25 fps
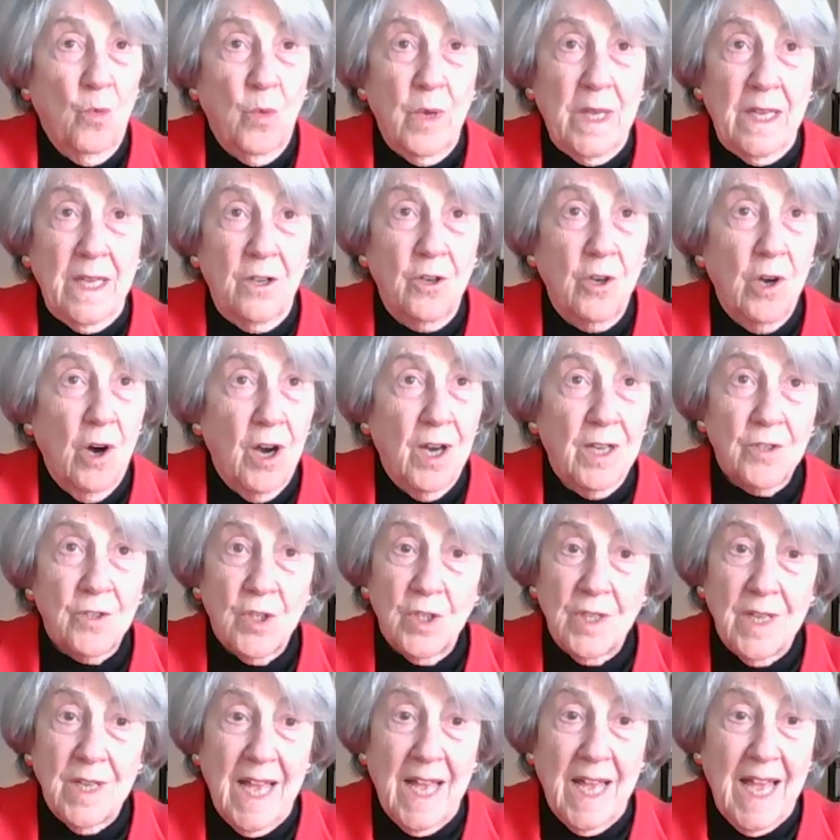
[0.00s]
We
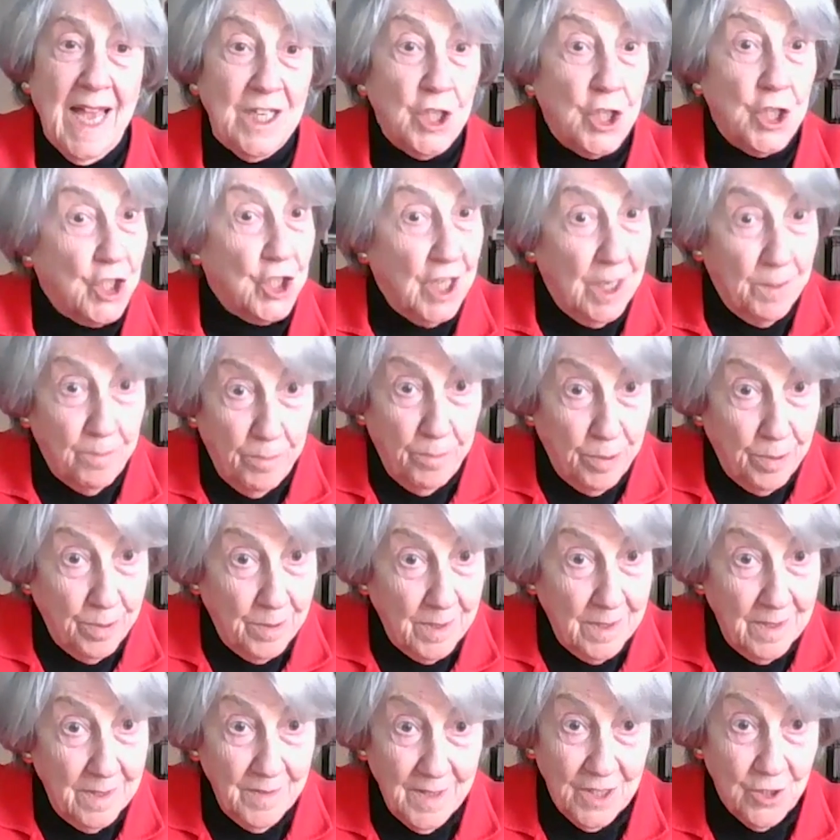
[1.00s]
got a ship
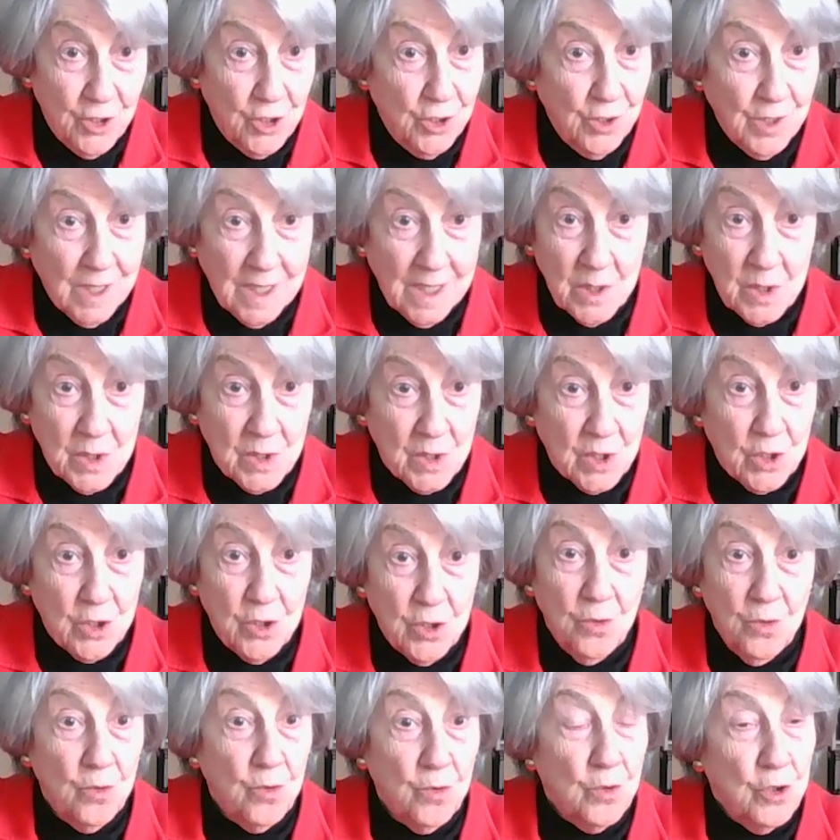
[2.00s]
that took
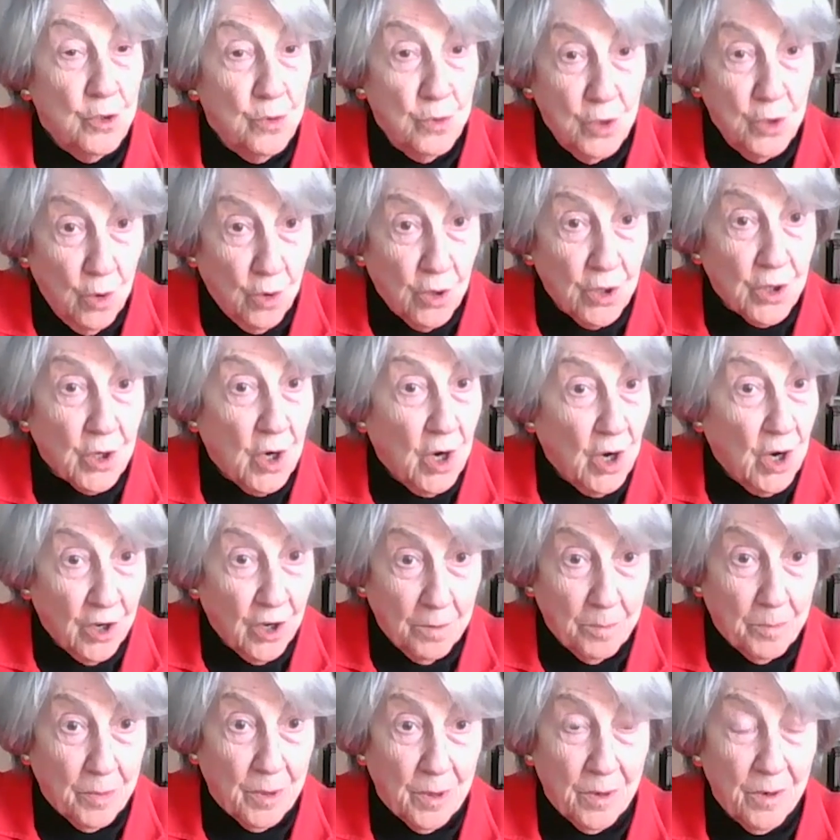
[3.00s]
us to New York
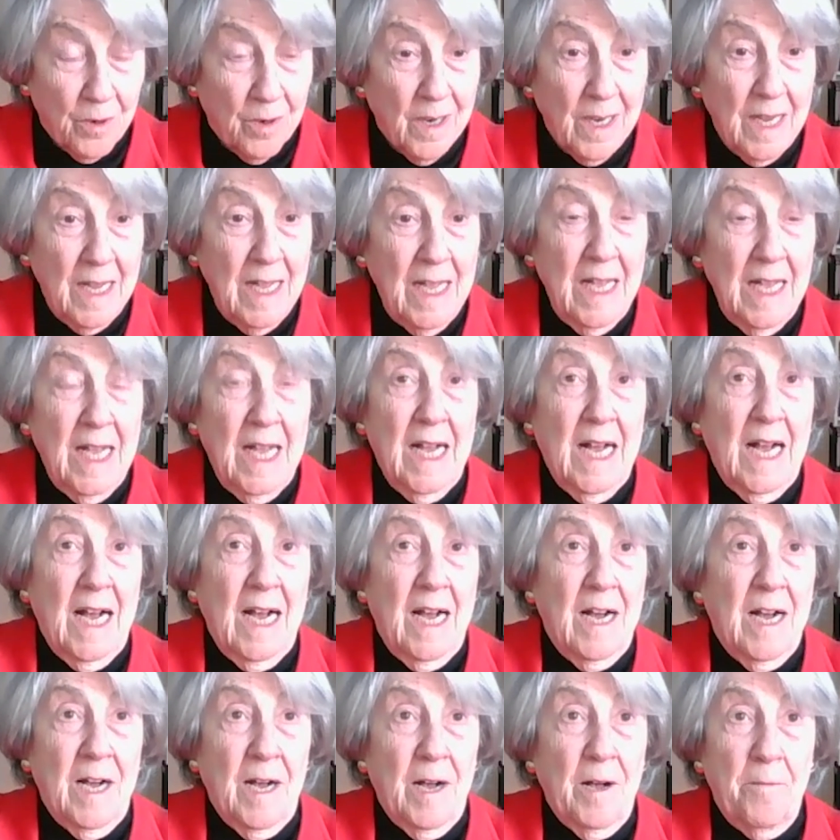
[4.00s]
Harbor.
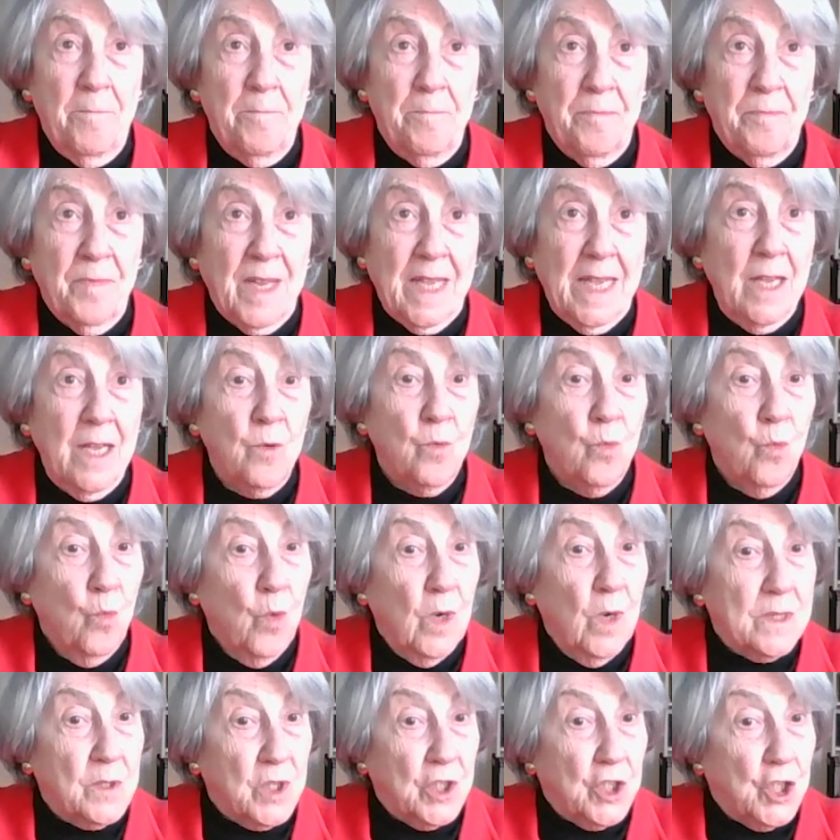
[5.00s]

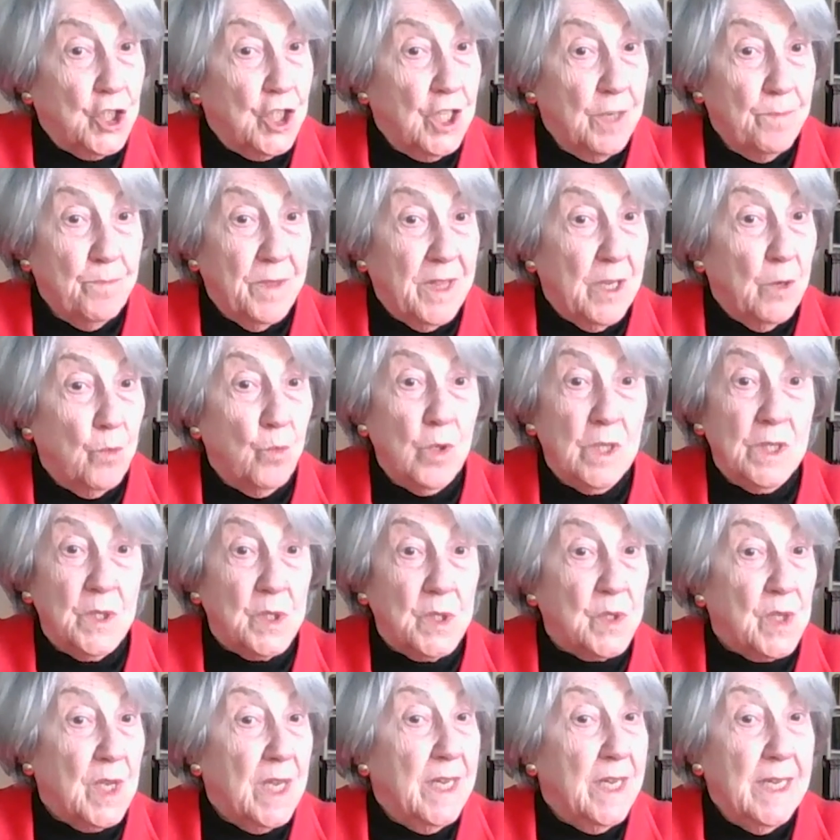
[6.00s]
It was a ship that
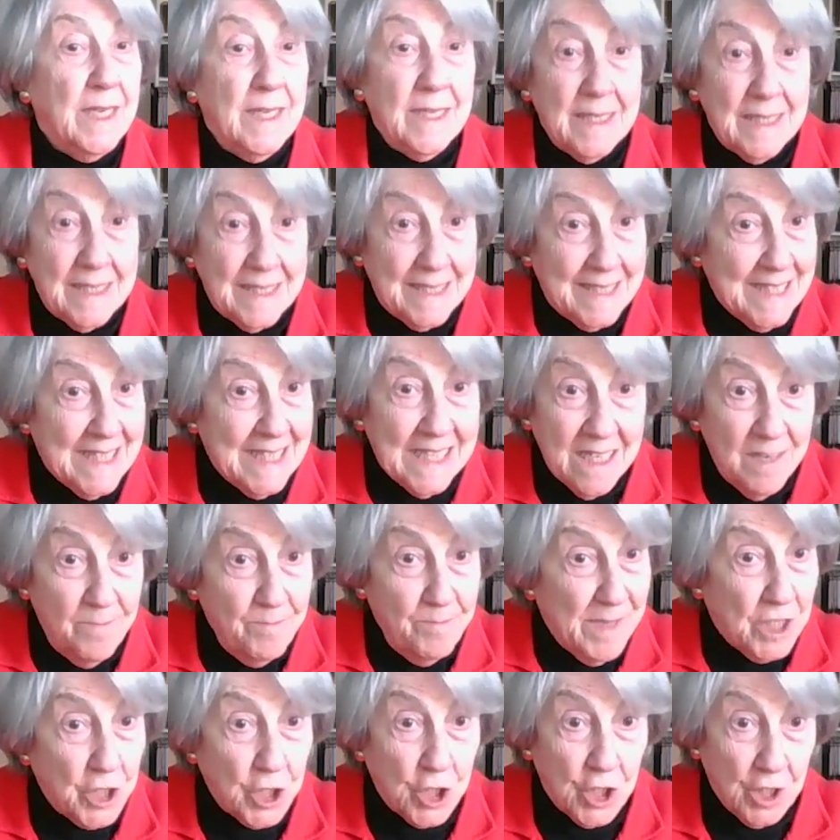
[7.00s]
was
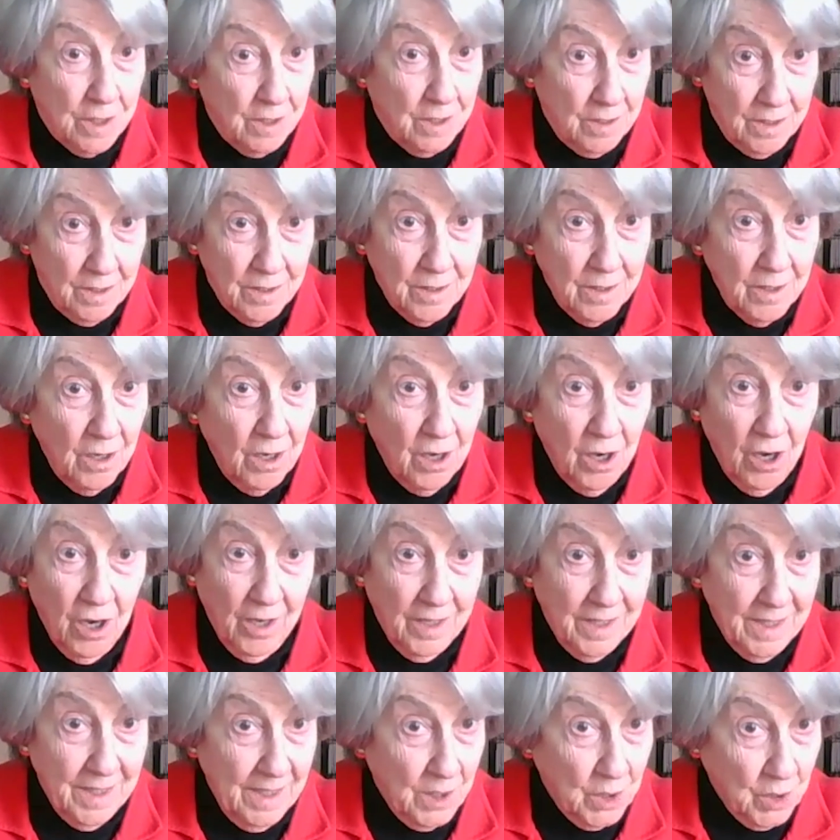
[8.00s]
decommissioned
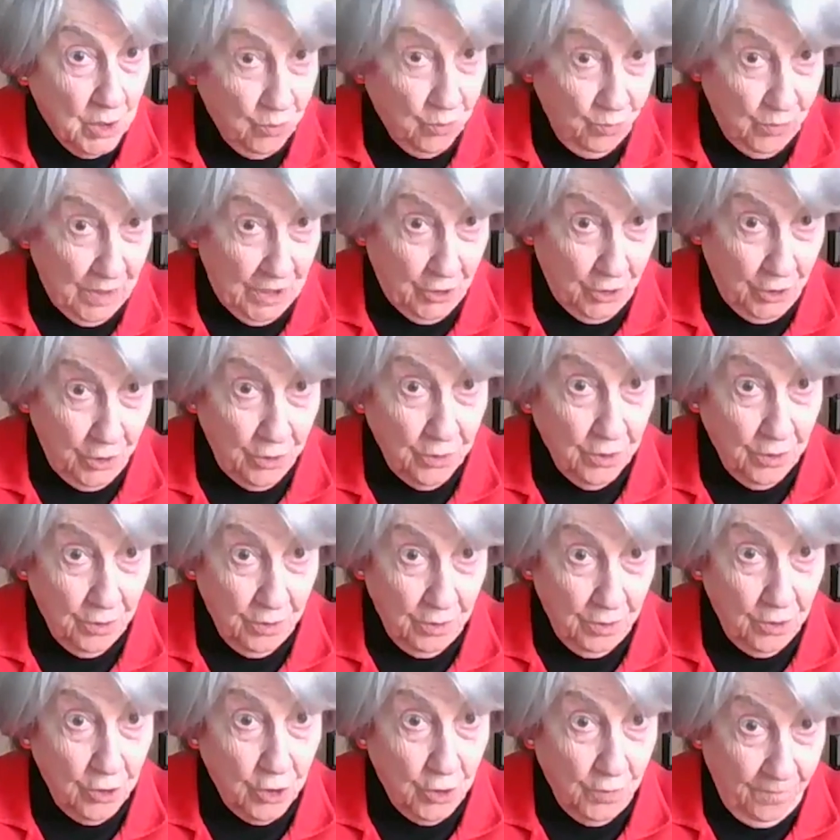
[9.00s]
on its
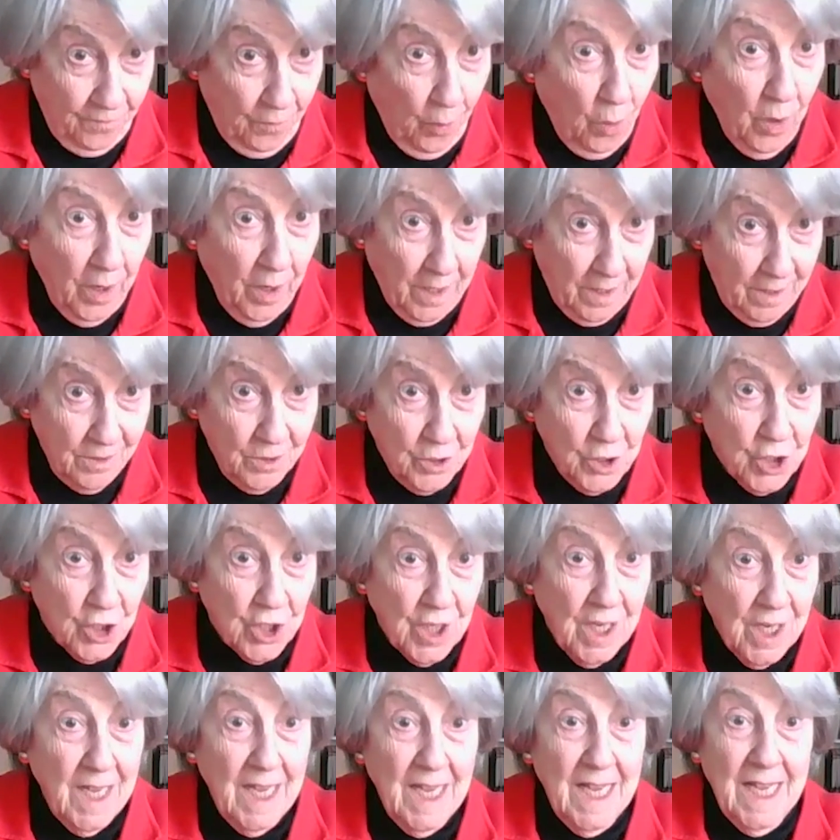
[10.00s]
return
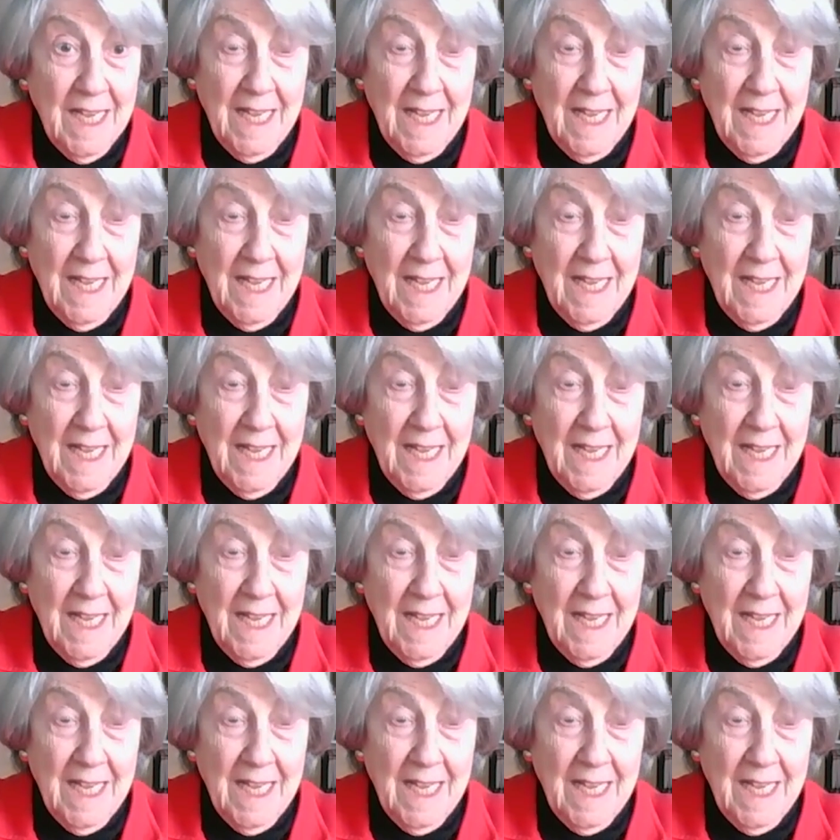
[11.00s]
voyage.